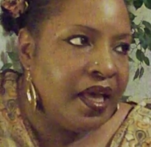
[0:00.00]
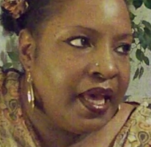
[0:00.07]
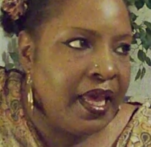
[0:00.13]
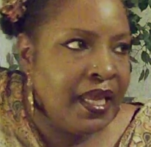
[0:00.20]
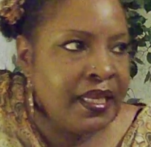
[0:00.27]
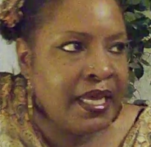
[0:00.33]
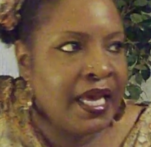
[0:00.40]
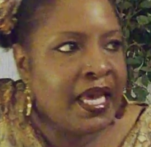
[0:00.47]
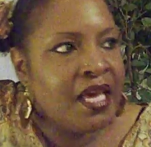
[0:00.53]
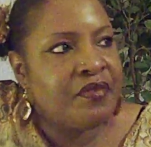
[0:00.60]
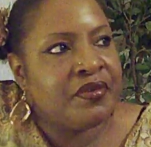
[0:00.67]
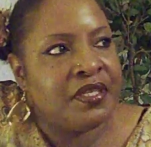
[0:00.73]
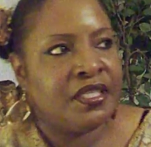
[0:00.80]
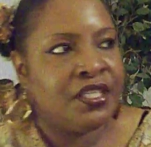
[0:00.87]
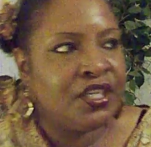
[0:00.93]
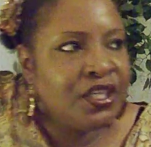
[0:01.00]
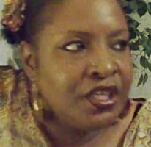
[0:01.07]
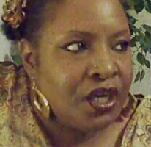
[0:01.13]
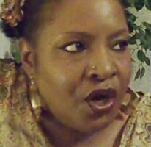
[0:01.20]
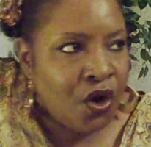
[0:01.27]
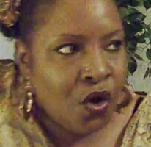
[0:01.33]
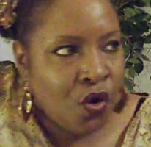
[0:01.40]
and I haven't done
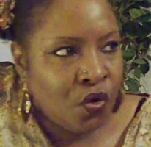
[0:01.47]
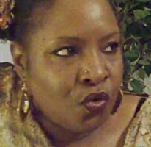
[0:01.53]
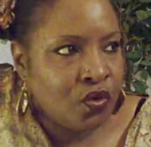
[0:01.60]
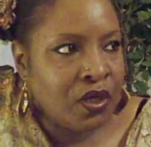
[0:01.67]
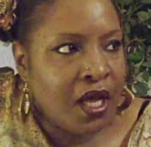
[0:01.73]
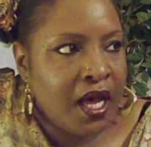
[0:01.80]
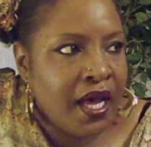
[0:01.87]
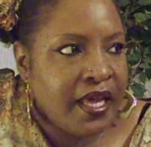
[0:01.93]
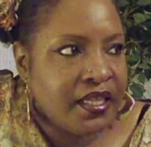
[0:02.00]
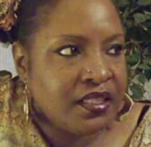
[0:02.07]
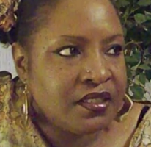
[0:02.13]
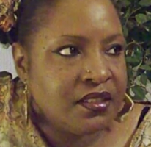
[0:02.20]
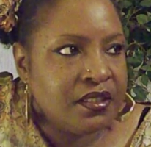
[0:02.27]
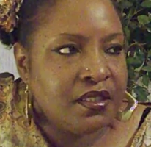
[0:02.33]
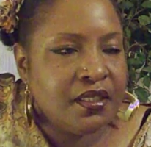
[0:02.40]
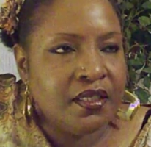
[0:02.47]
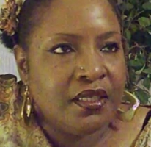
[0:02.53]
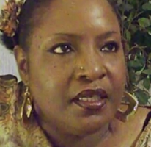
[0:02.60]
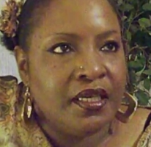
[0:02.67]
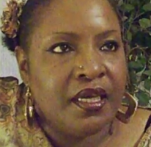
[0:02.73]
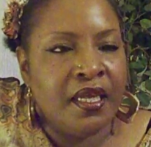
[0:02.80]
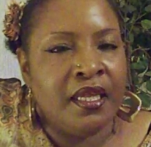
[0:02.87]
a whole lot.
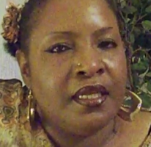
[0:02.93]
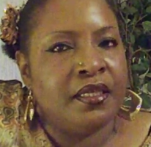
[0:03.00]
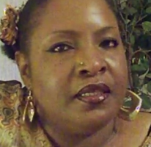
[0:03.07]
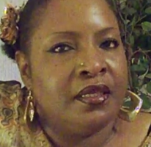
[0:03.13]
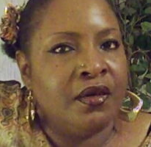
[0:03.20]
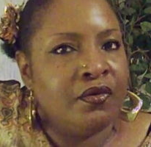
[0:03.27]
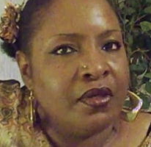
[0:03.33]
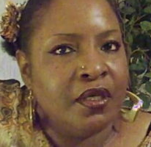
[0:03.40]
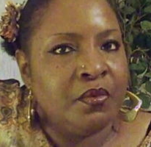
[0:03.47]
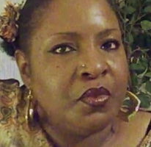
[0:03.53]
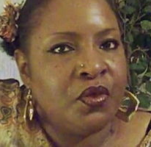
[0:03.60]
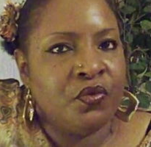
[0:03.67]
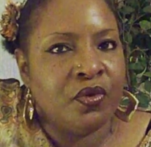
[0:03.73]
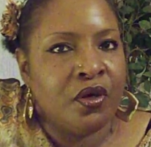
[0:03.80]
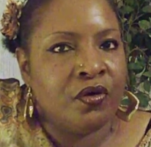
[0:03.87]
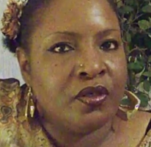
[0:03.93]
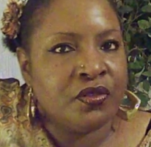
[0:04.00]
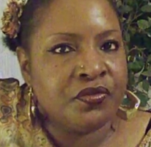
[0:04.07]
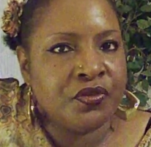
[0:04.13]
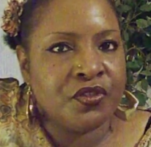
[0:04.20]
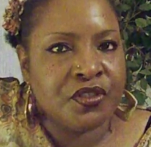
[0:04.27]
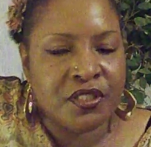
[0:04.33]
And don't get me wrong, as
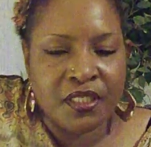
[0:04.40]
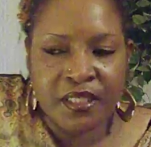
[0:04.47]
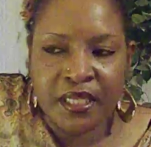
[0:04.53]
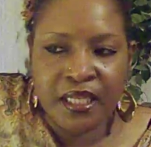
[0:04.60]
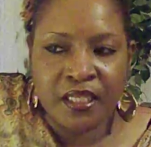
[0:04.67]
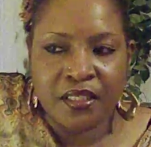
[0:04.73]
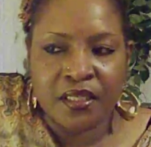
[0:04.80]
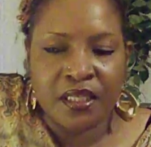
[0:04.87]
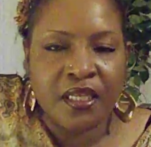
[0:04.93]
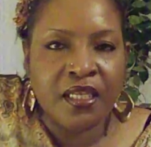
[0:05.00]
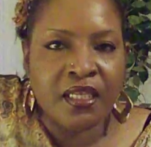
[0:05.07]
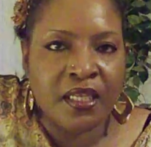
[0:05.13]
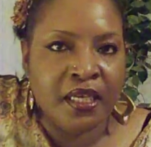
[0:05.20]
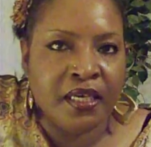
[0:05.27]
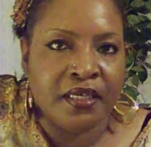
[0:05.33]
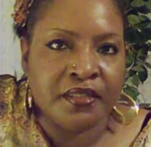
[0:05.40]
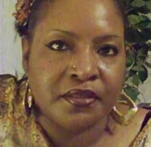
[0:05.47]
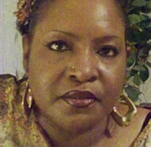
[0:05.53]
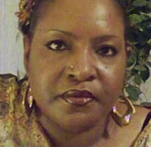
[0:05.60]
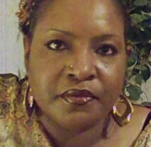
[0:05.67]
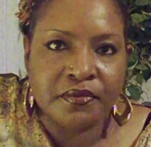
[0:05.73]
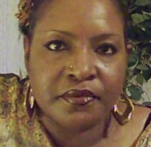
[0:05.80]
far as the dating thing, yeah,
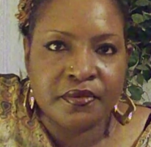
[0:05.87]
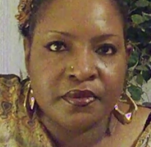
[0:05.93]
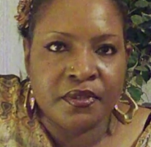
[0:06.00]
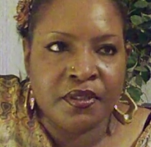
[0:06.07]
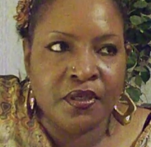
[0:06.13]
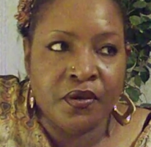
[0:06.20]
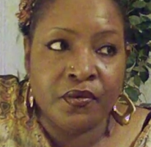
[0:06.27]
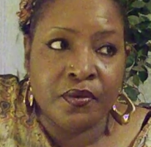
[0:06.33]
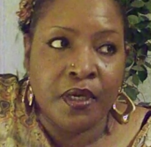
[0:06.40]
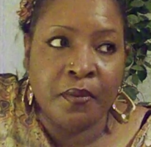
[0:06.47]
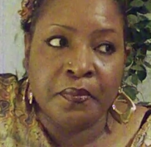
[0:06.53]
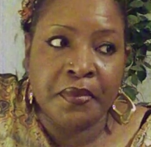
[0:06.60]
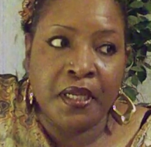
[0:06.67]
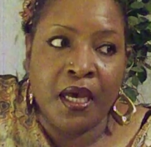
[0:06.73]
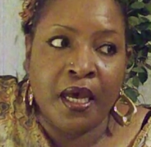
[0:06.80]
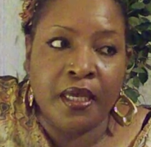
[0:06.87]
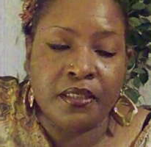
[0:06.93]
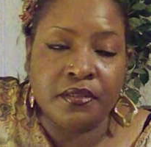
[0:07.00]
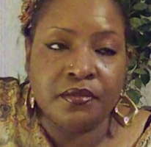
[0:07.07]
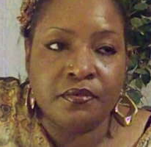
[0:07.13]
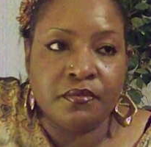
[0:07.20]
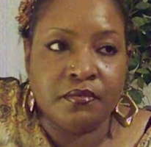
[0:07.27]
I'm not
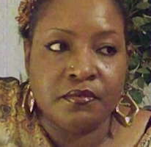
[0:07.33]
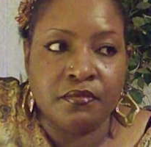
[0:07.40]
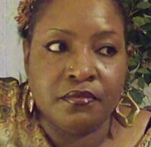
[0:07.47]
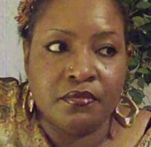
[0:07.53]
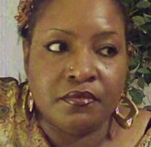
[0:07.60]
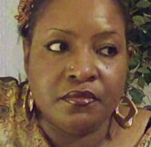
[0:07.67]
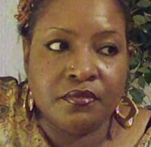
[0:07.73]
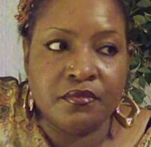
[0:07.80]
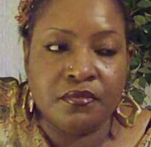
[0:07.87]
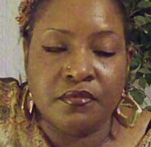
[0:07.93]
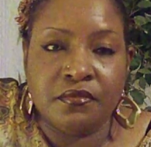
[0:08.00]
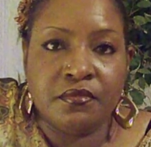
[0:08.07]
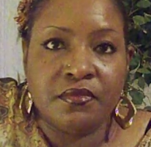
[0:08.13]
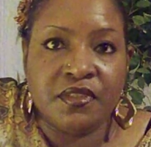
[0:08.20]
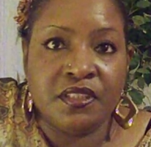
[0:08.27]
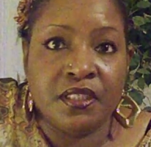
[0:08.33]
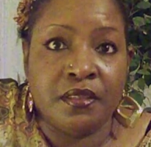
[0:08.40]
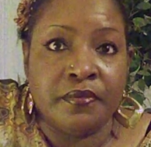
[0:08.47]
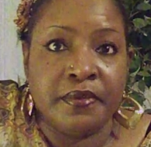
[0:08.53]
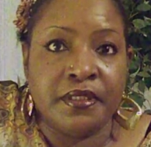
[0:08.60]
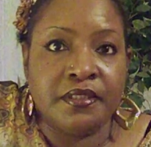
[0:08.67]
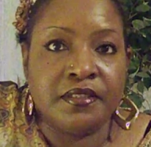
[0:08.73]

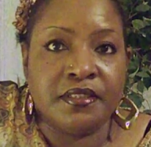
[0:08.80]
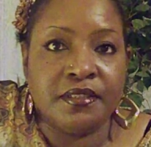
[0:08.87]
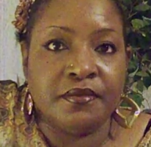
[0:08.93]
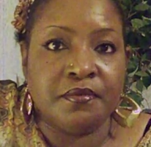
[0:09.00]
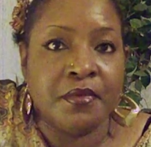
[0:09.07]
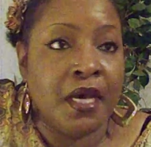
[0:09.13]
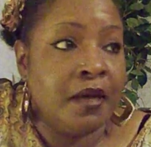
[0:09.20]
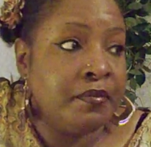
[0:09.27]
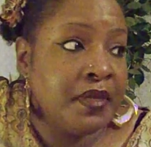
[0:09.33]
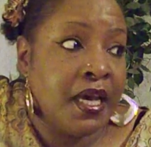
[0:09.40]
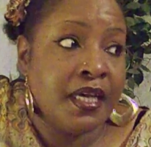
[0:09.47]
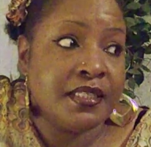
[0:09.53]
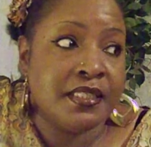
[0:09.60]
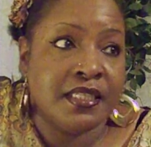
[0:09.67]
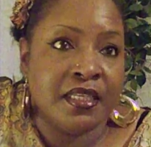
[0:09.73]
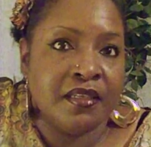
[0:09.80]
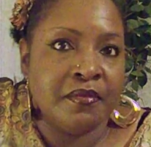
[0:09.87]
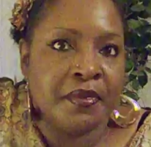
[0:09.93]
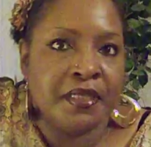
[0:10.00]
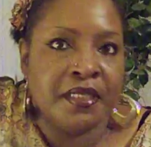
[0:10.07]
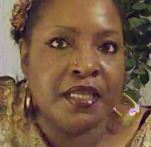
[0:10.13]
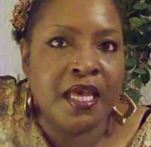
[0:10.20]
celibate. I'm not
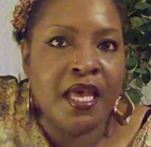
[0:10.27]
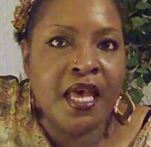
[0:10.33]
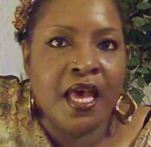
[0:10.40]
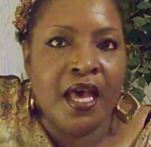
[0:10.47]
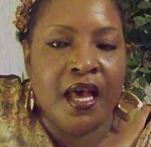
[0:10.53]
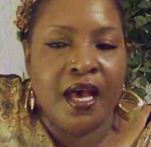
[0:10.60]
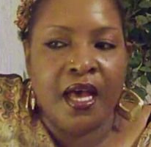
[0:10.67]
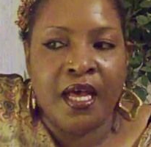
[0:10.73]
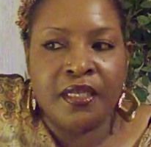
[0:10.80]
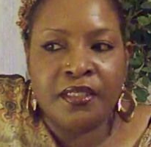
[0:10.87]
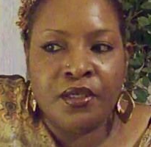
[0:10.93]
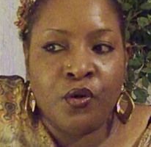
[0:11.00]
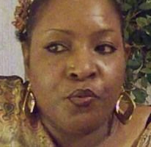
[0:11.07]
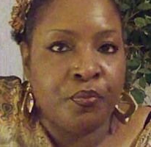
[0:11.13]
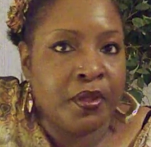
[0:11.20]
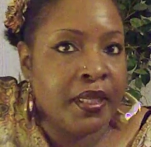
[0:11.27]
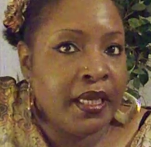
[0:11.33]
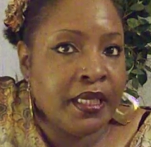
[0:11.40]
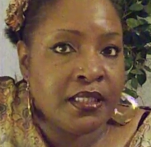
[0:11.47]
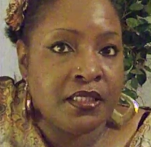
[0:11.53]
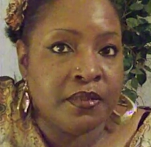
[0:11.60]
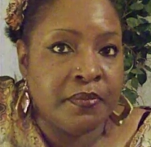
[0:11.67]
celibate. I don't
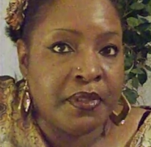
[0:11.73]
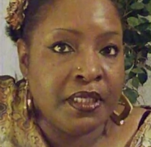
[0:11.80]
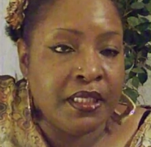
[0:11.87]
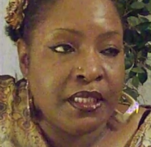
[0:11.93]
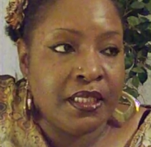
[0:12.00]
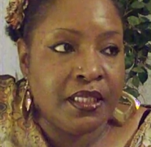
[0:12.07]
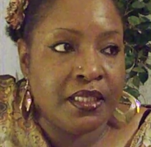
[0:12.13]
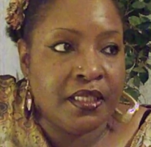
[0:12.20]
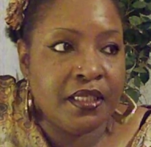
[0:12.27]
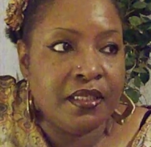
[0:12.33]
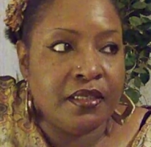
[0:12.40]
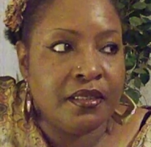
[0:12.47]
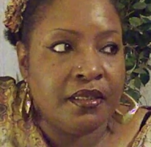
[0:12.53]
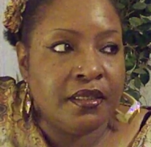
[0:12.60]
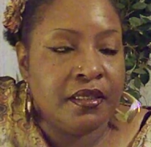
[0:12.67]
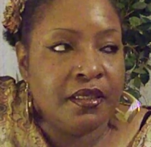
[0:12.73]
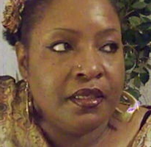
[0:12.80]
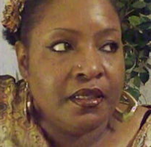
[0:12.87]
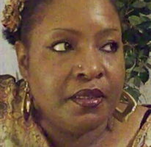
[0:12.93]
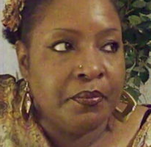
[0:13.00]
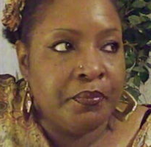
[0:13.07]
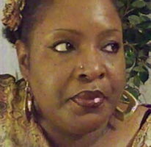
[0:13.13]
plan to be,
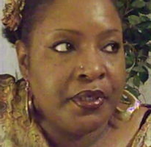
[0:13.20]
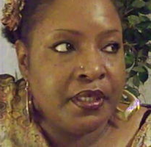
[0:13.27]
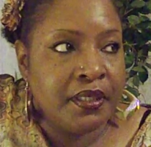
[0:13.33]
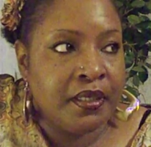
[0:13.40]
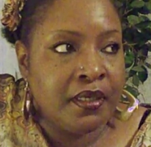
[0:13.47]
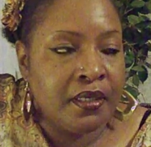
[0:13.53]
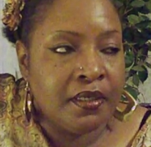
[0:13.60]
but